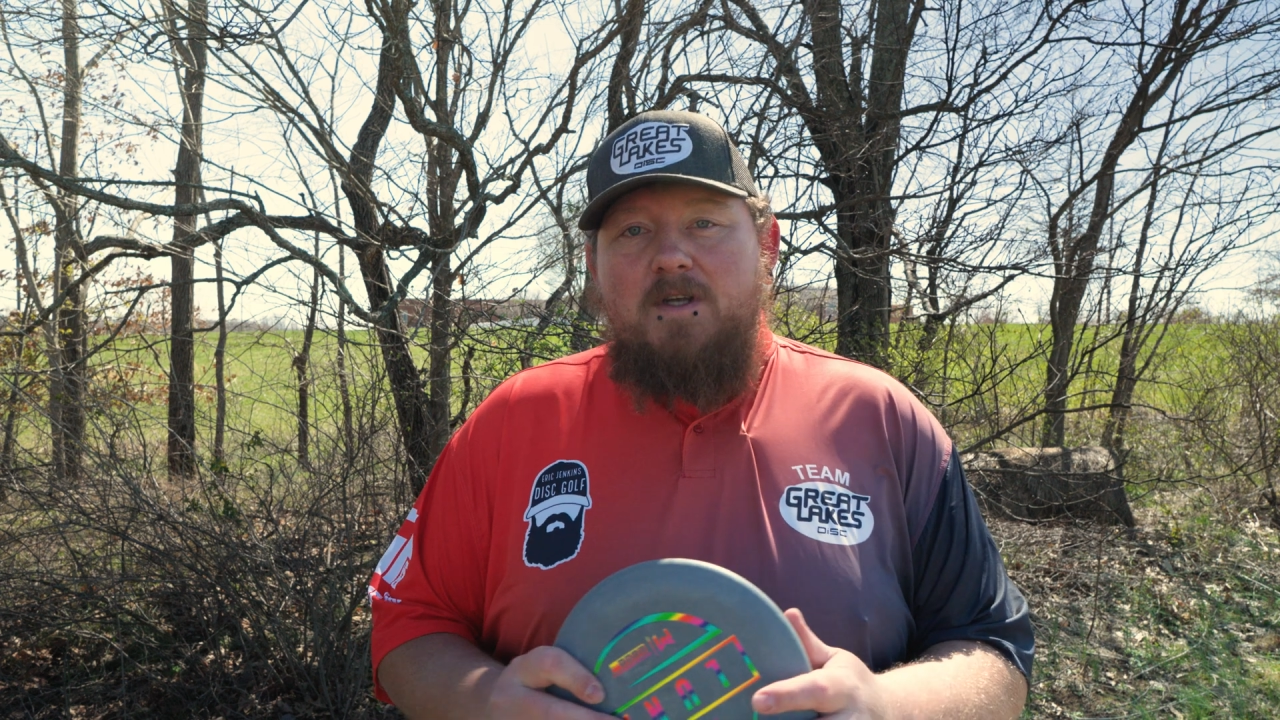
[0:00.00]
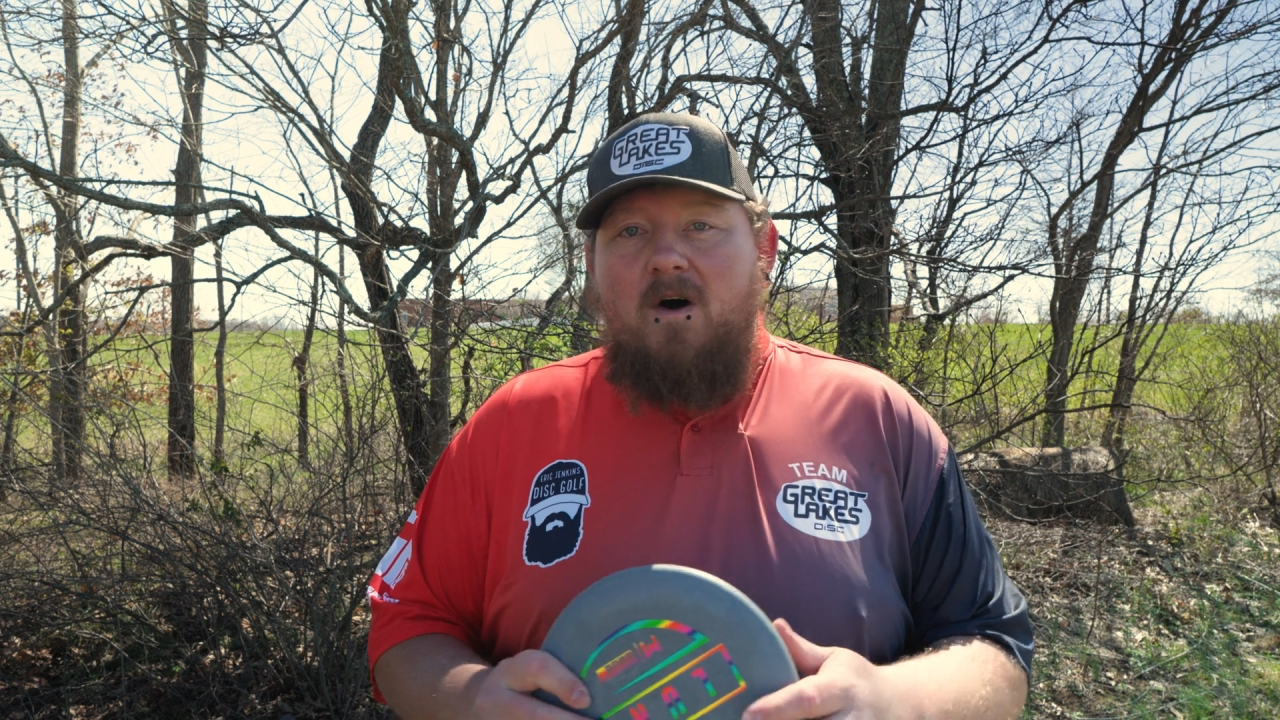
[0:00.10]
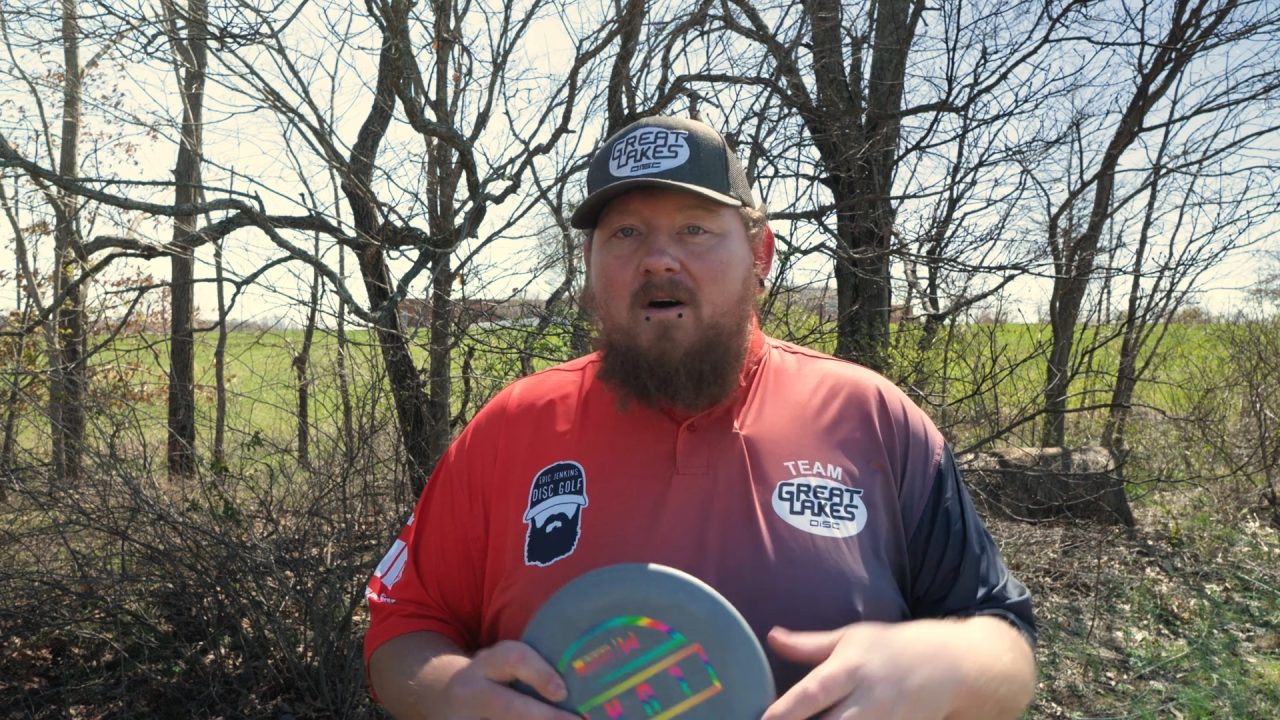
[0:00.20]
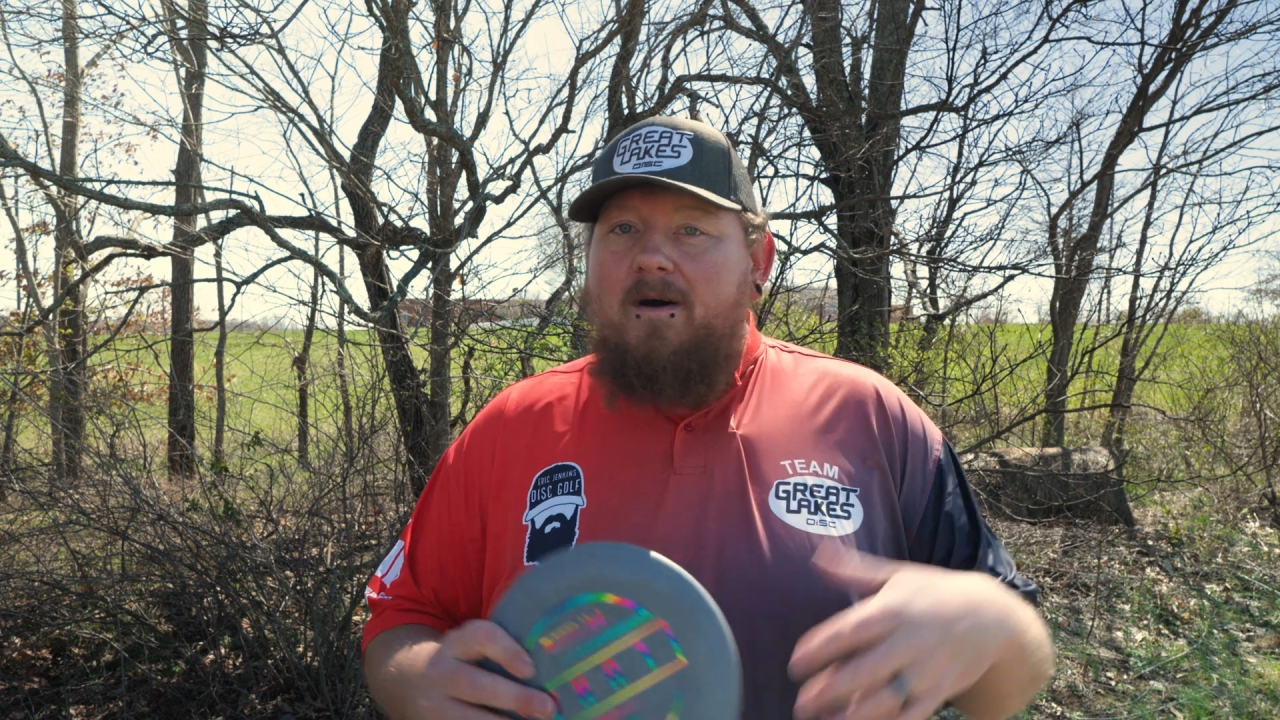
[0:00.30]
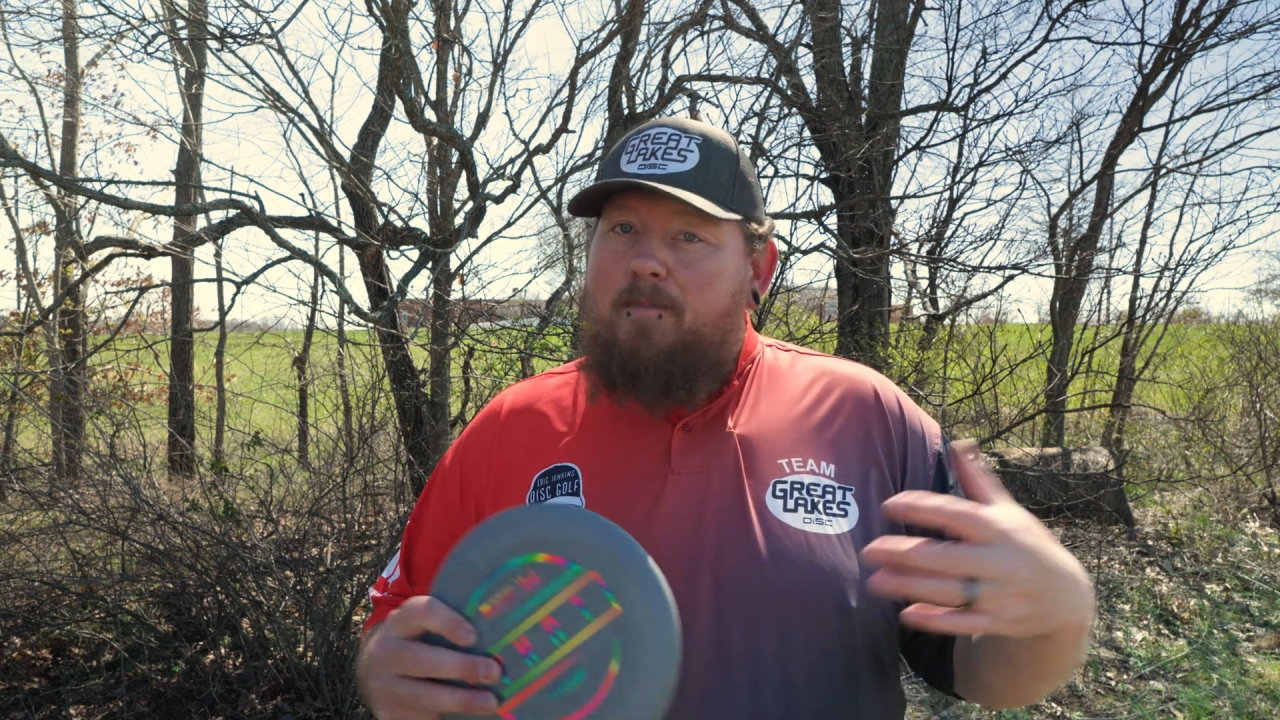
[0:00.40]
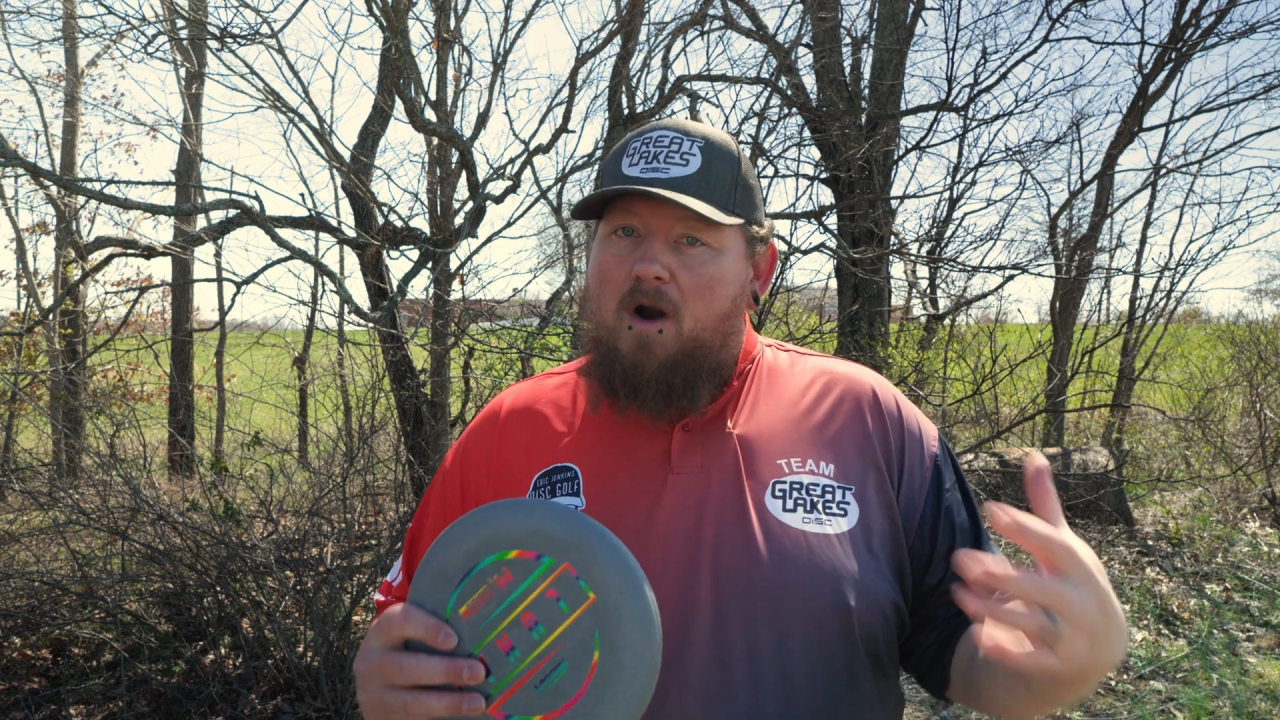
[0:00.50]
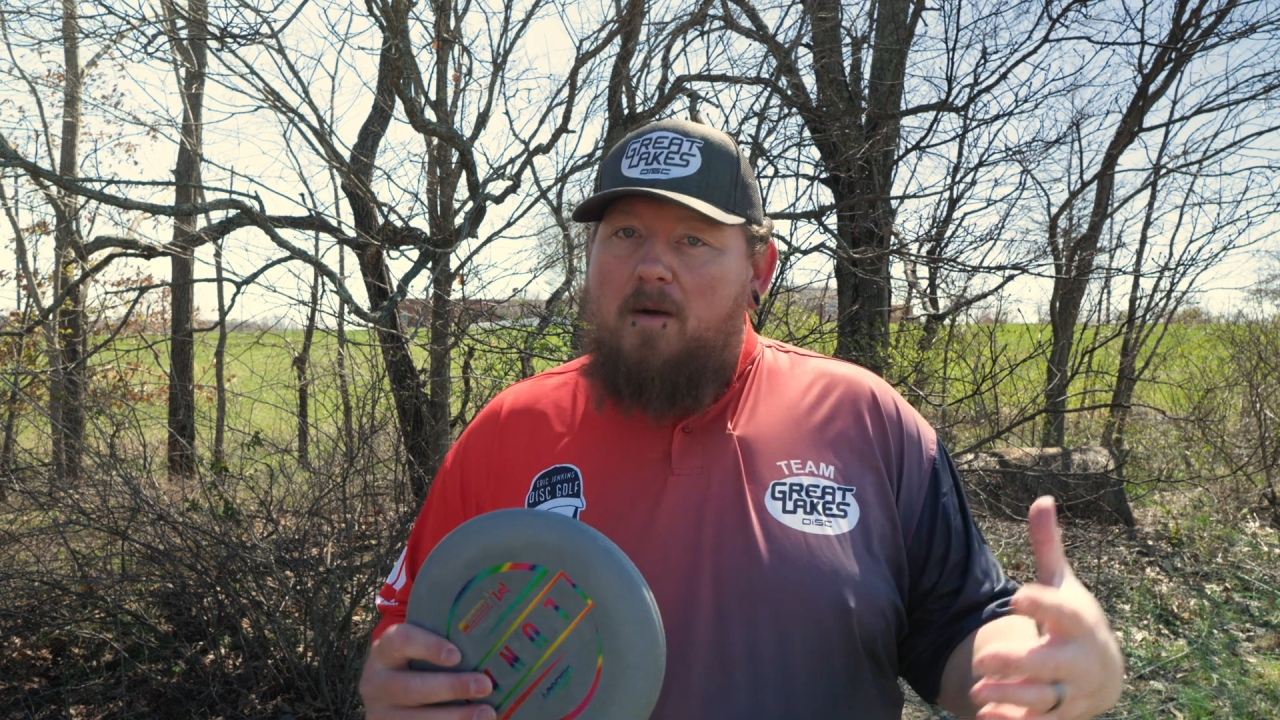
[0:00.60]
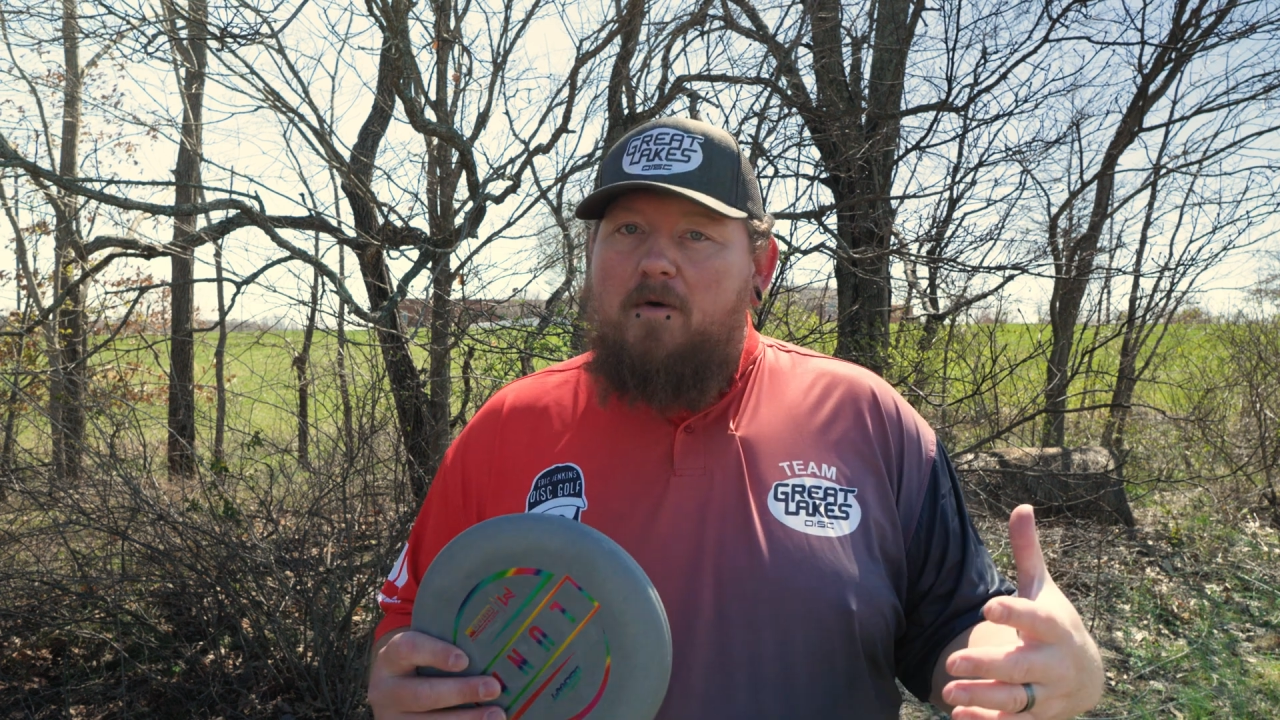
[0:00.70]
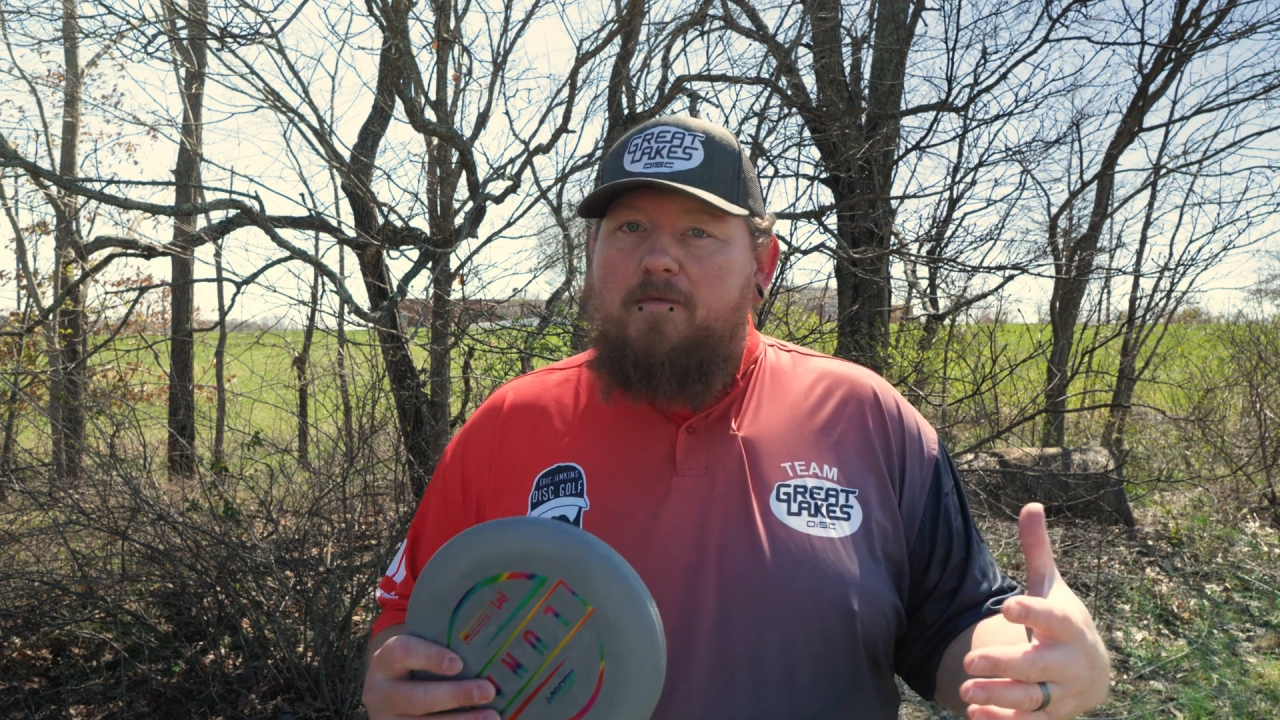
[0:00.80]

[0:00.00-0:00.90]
on proper